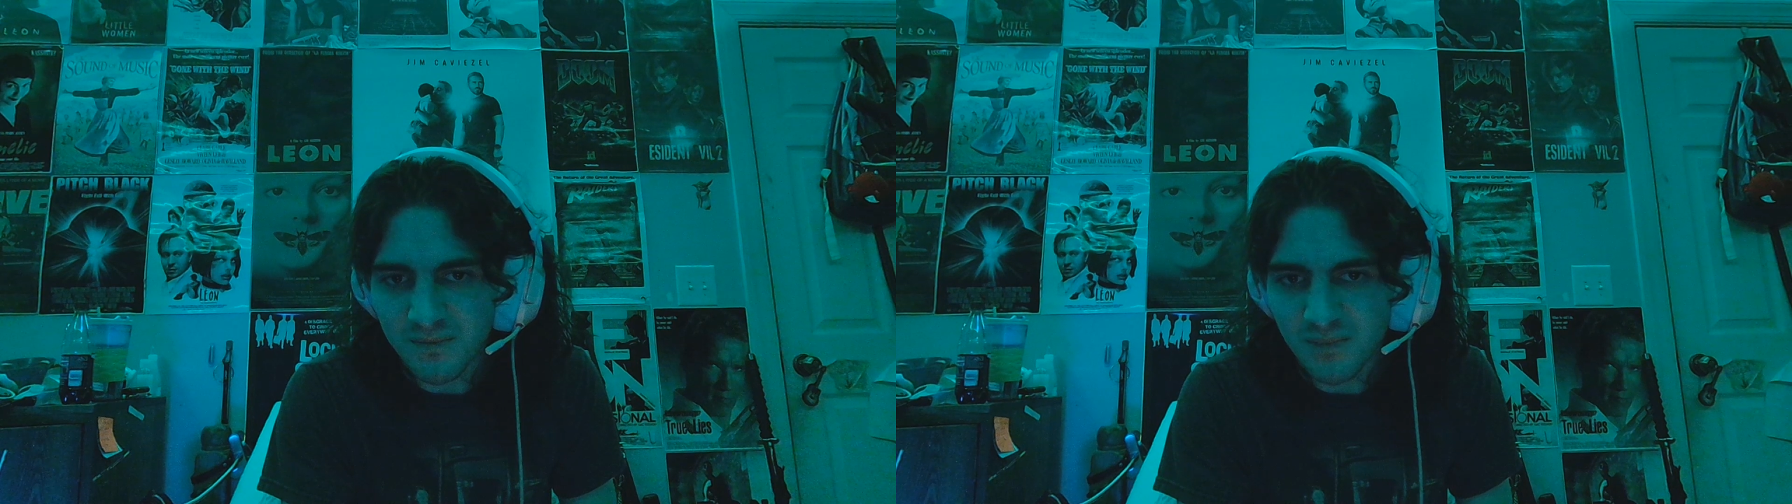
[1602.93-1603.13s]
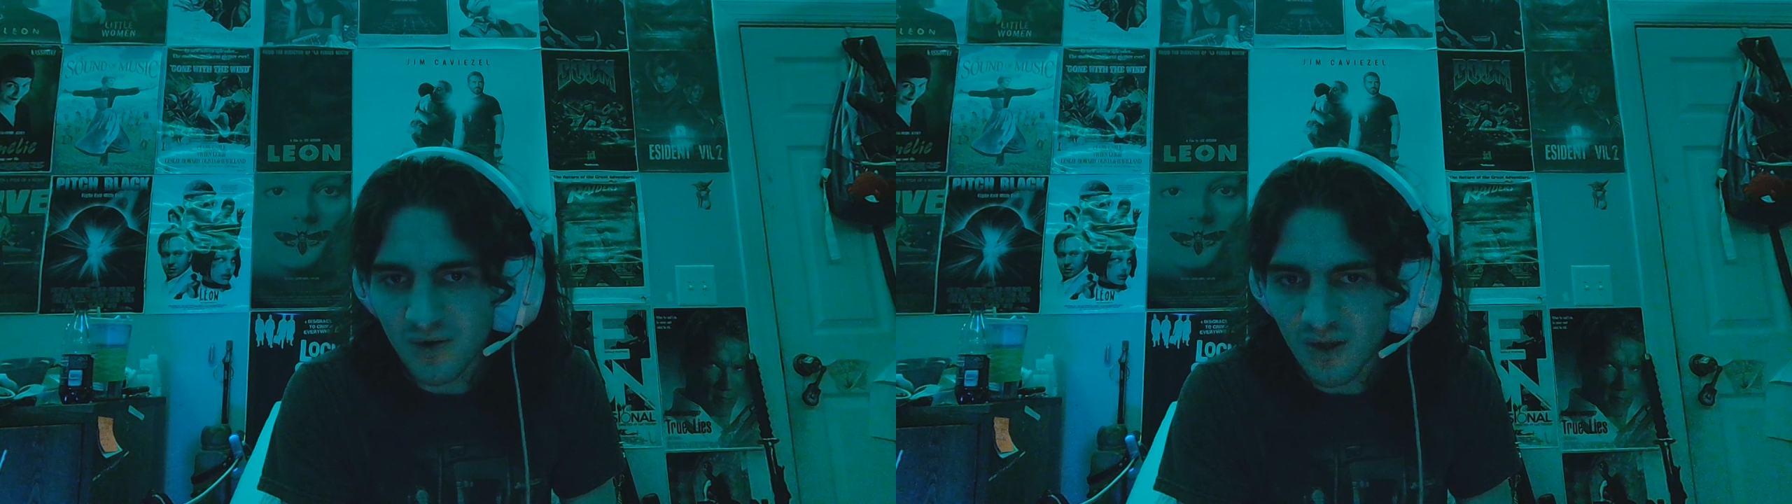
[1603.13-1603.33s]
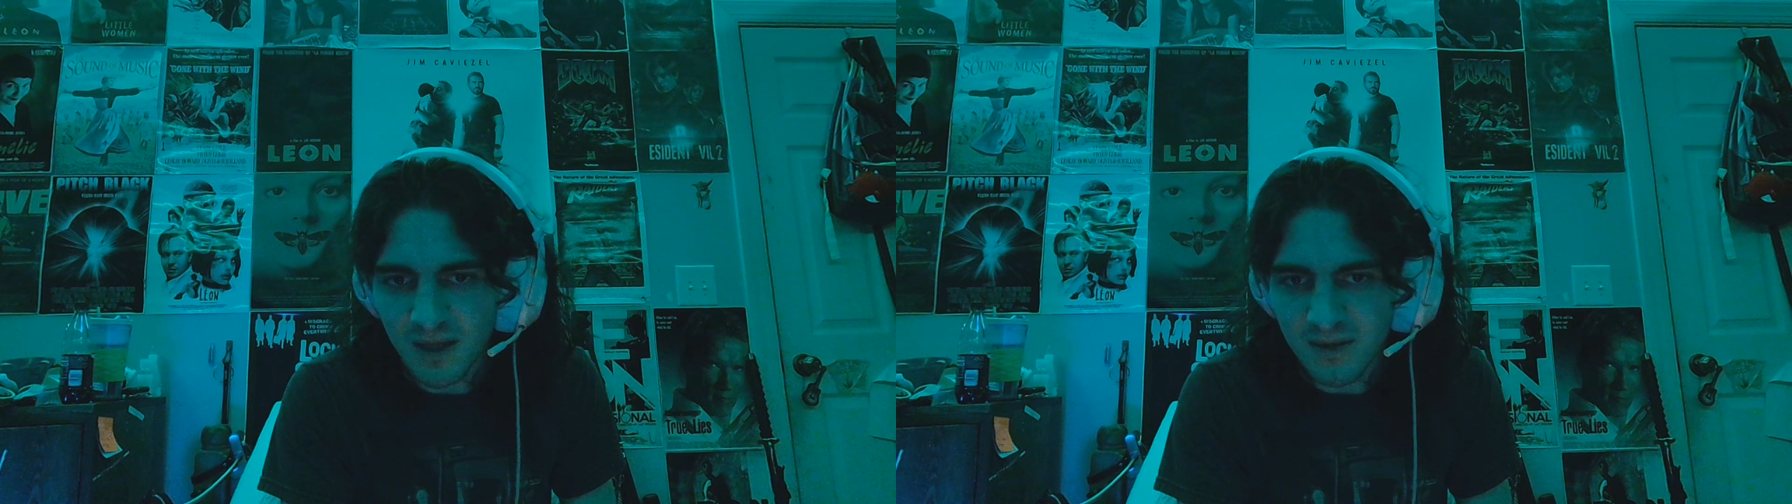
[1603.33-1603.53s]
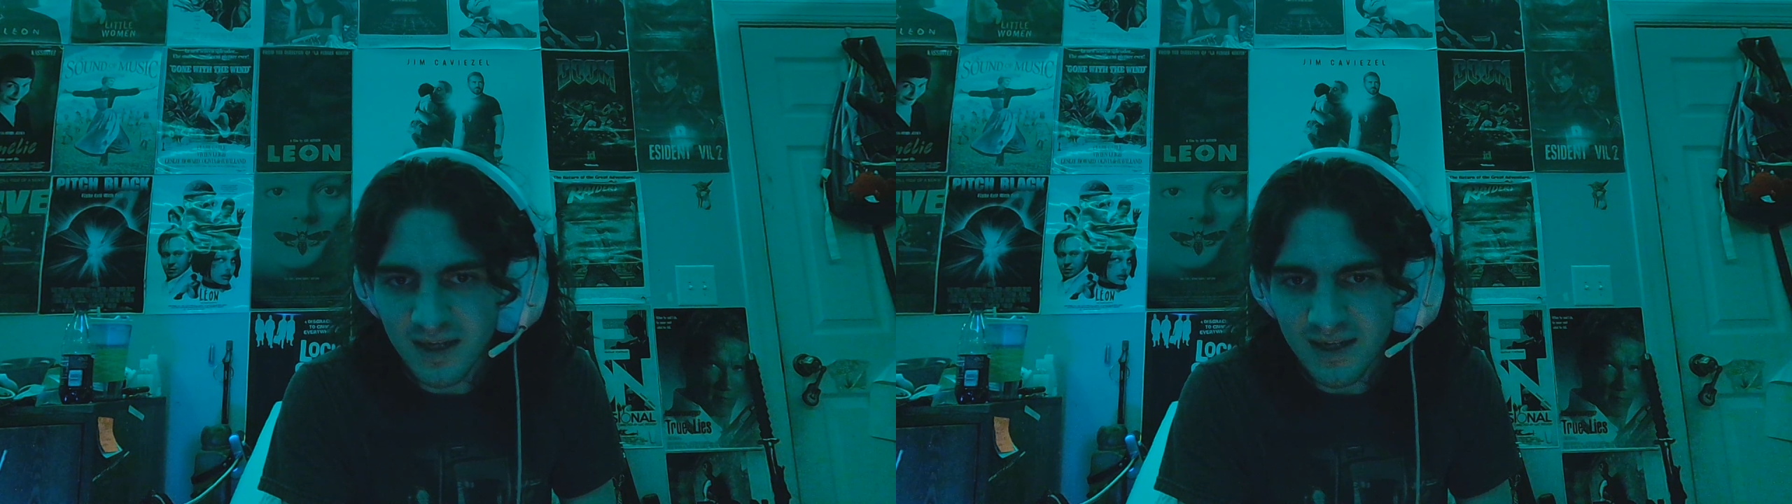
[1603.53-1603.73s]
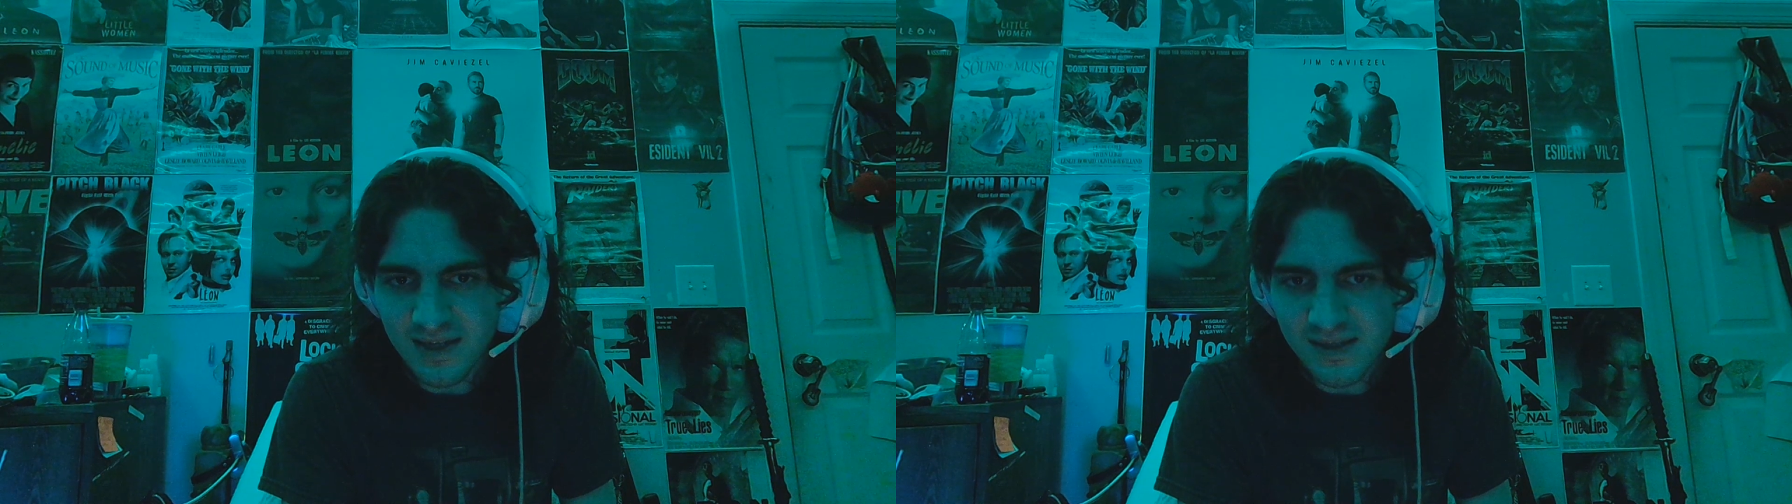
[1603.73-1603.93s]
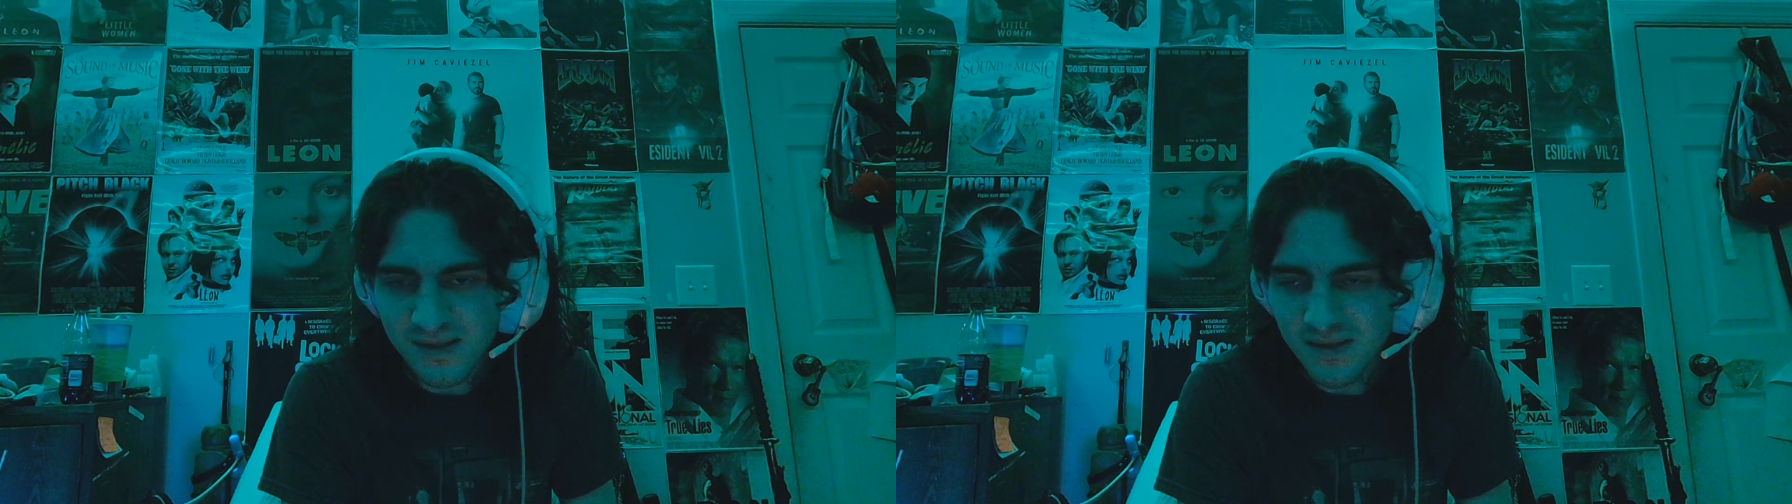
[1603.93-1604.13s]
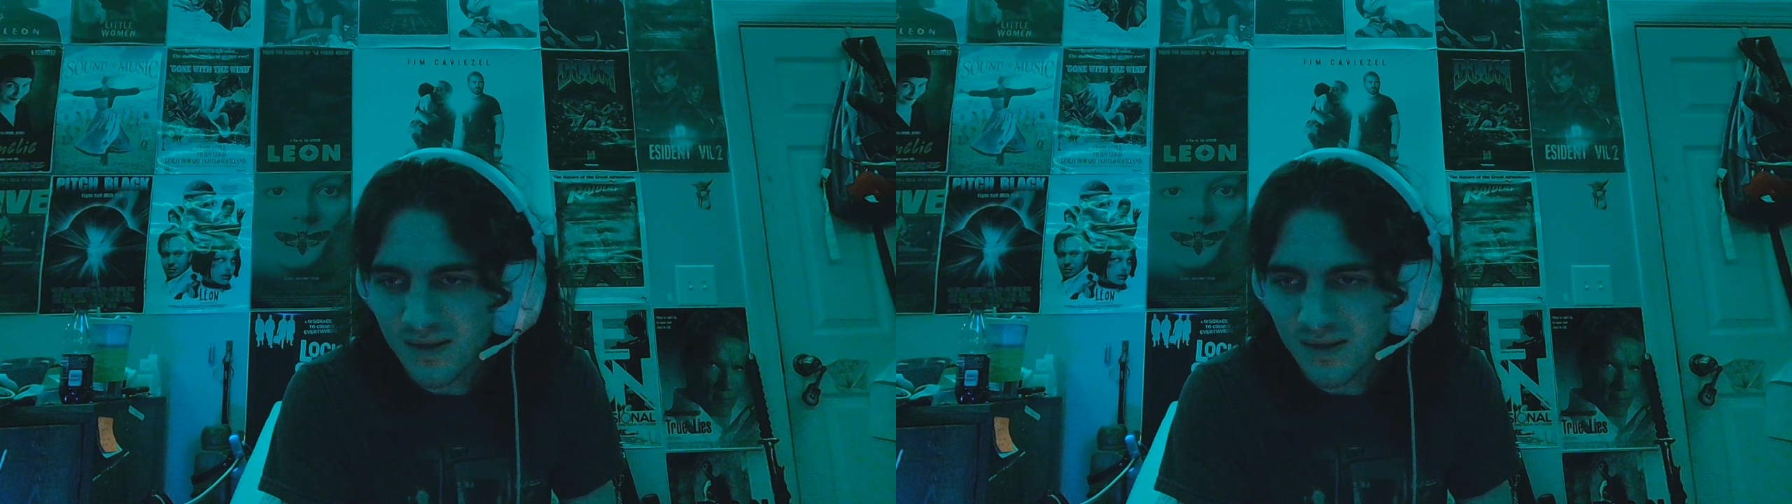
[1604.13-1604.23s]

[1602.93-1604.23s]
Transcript: proclaiming it as.